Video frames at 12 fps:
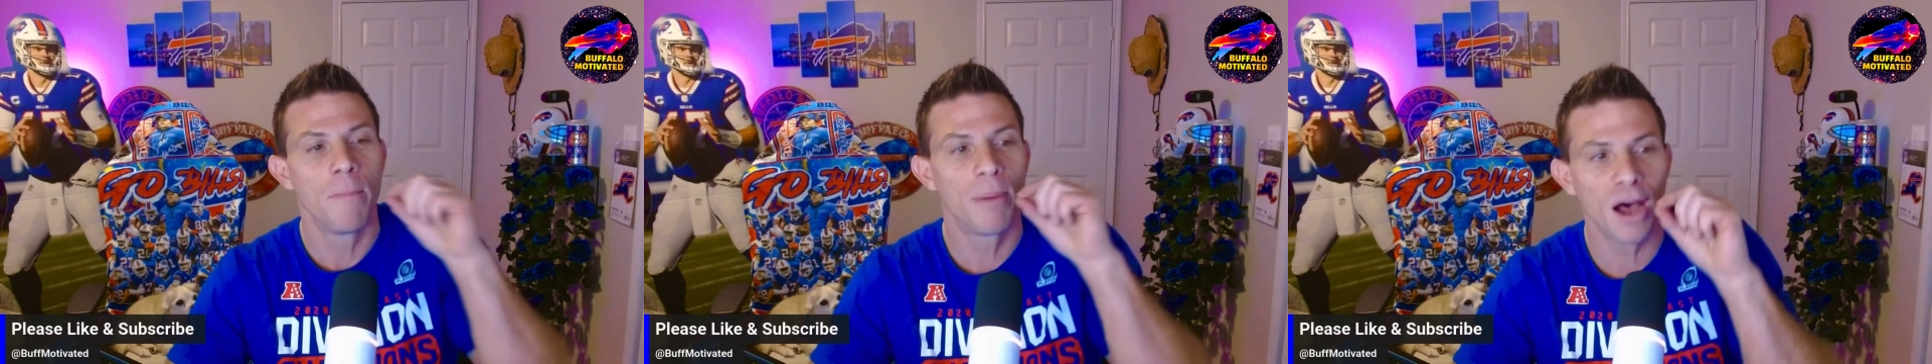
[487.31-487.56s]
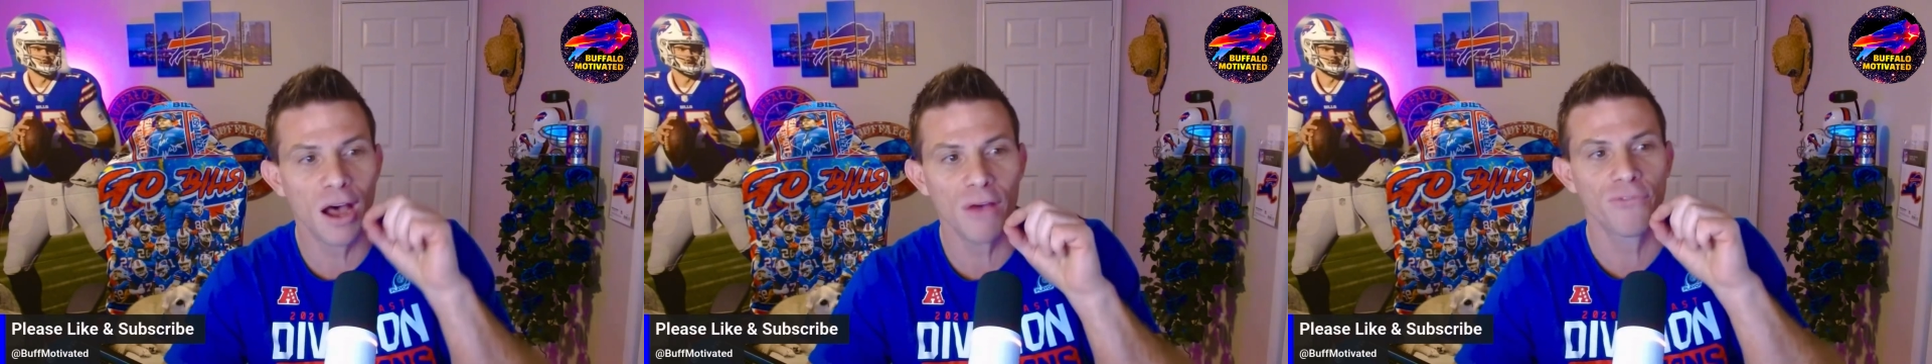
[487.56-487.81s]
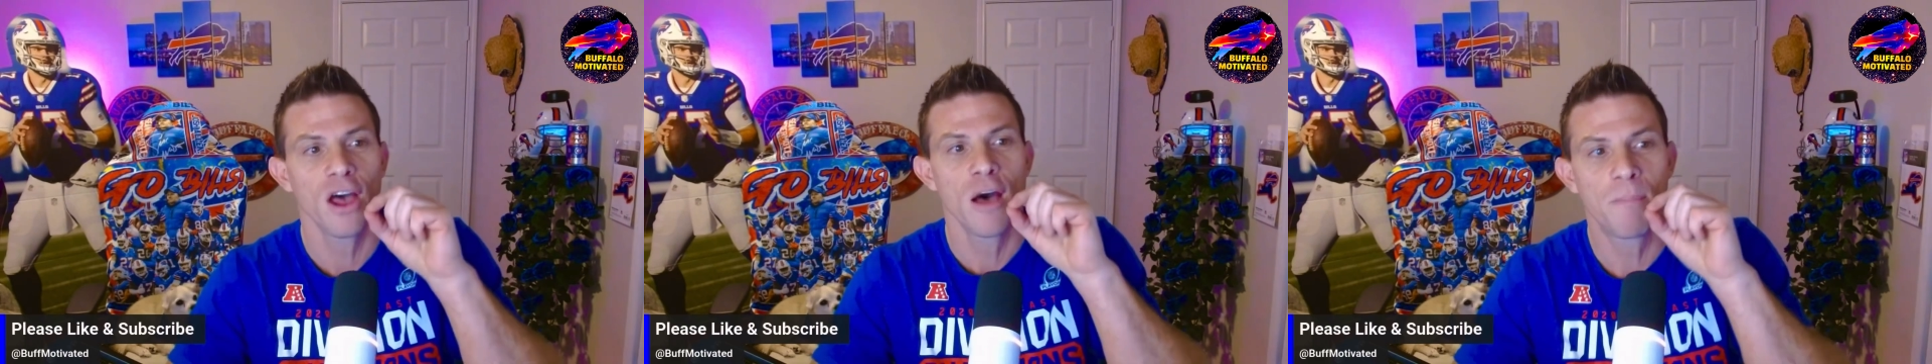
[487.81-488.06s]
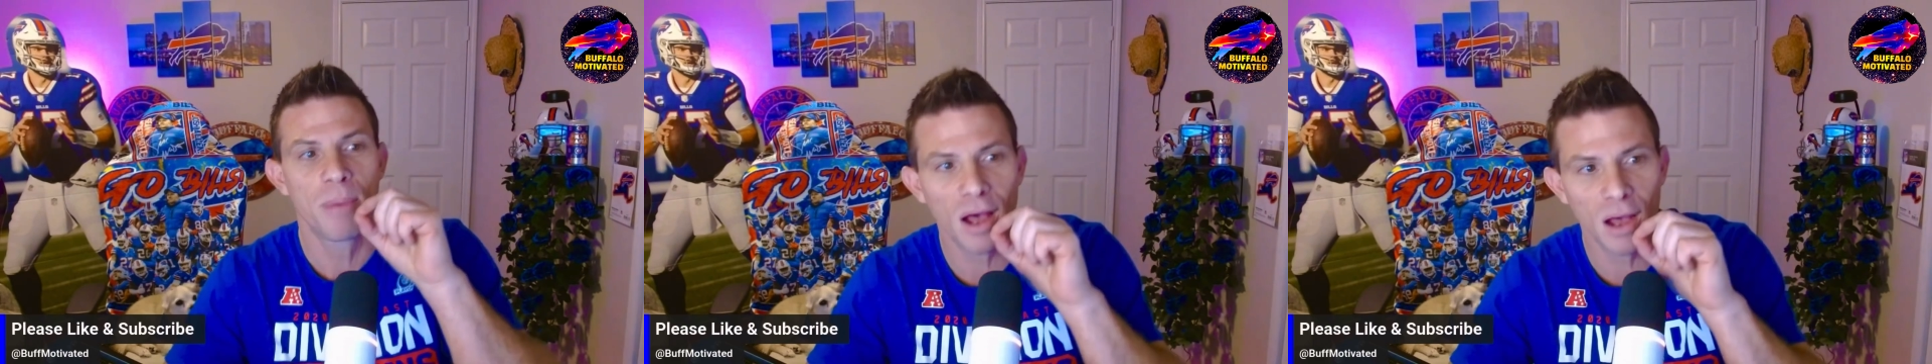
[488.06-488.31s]
Puff,
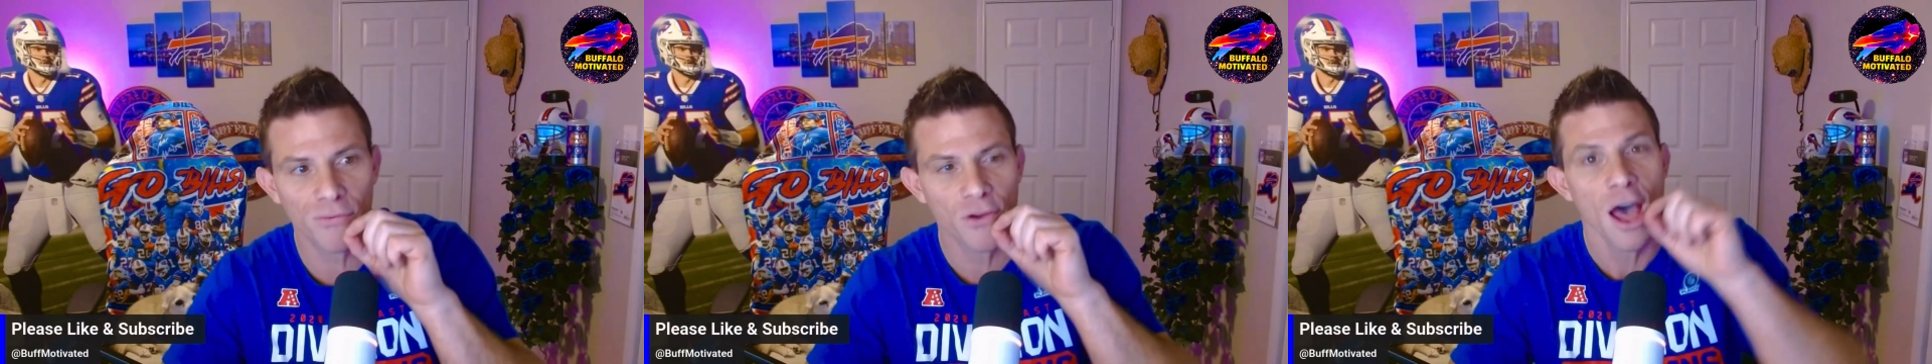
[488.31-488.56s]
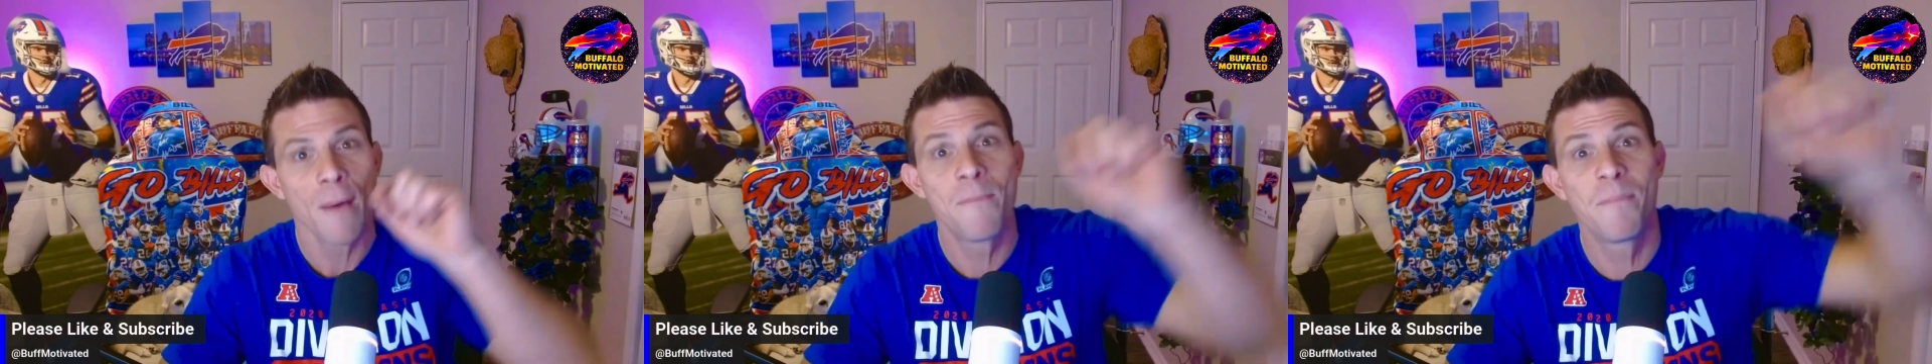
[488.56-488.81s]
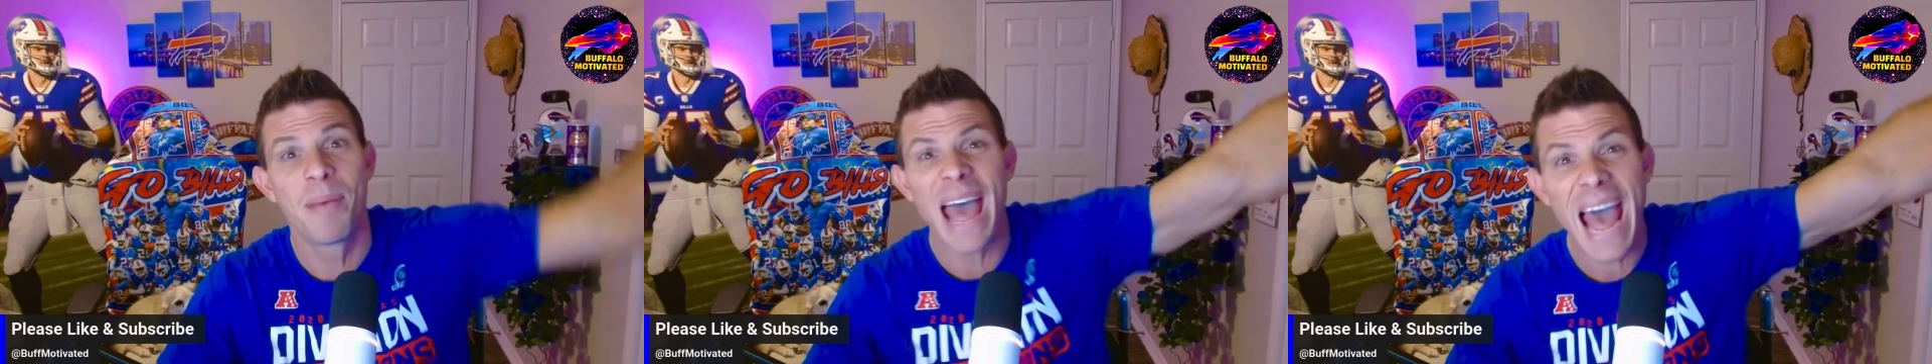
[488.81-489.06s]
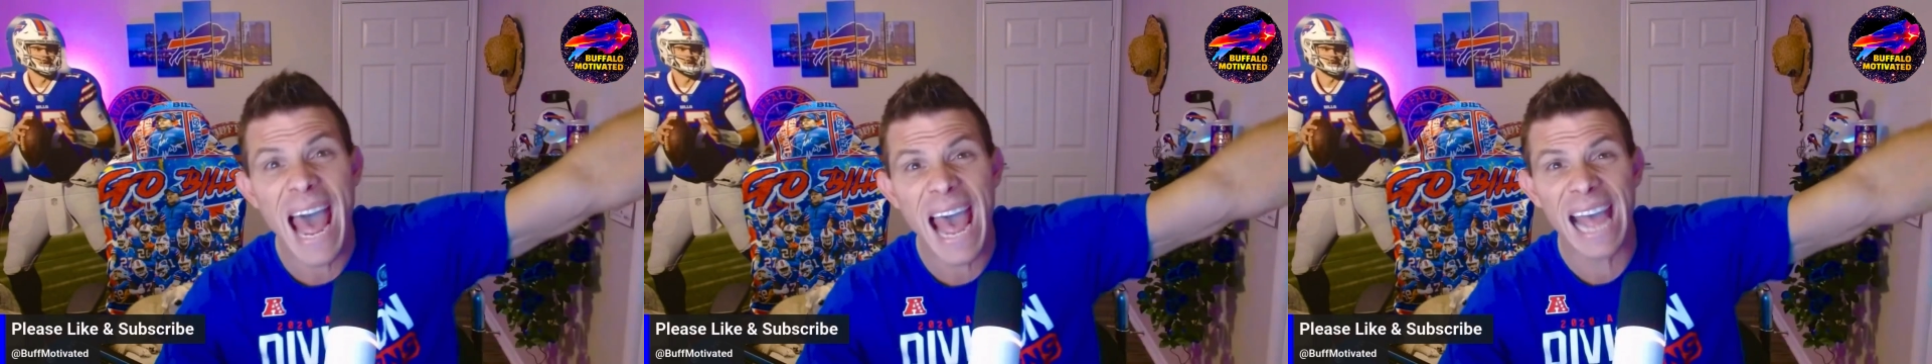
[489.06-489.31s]
puff,
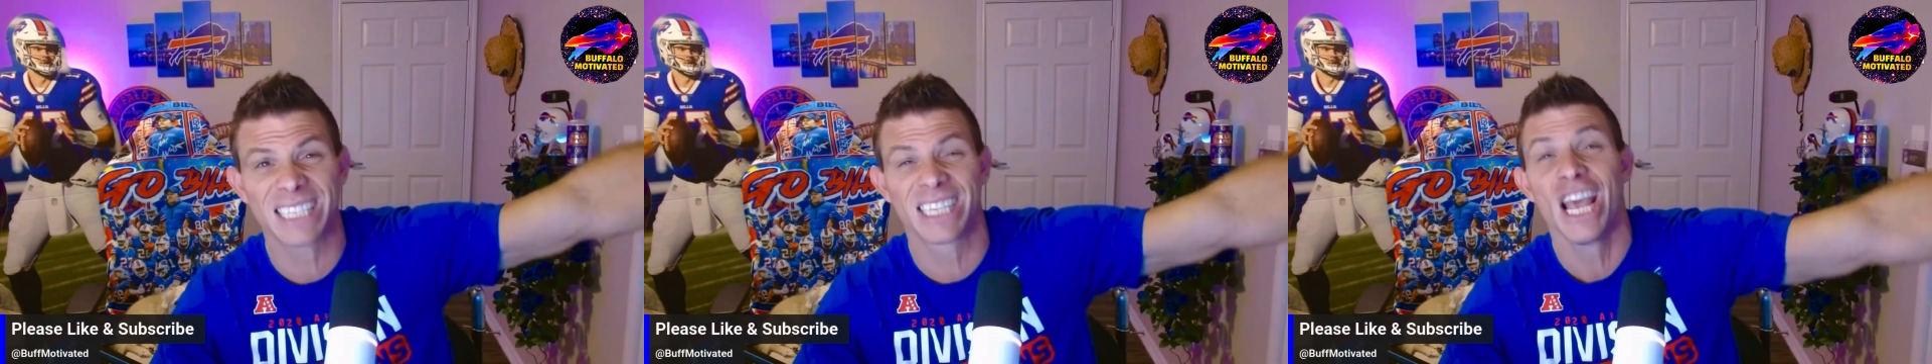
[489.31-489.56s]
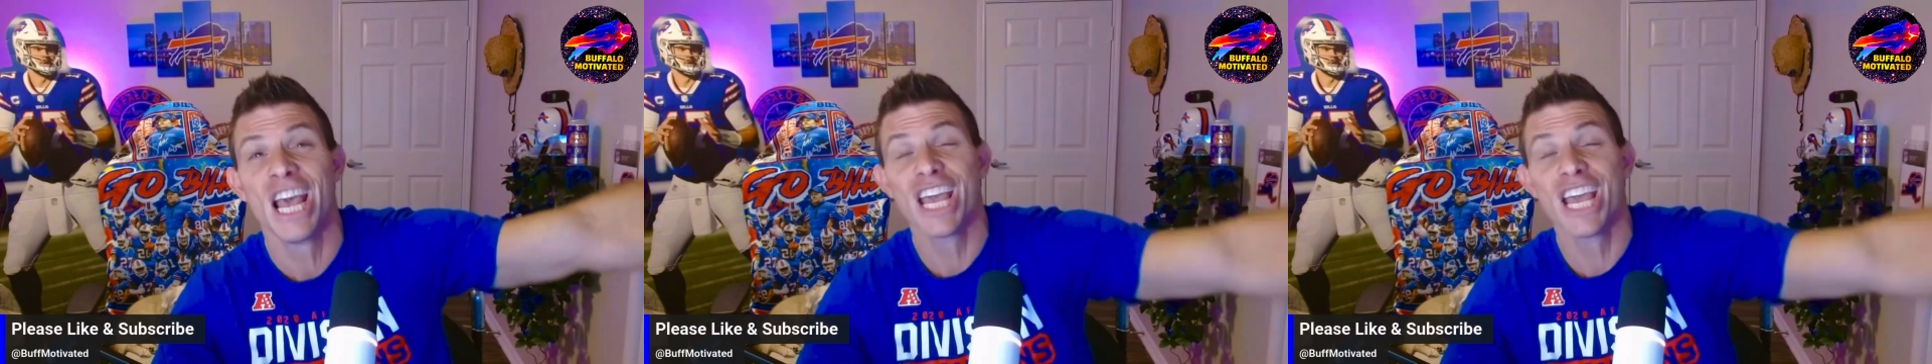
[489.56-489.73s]
pass.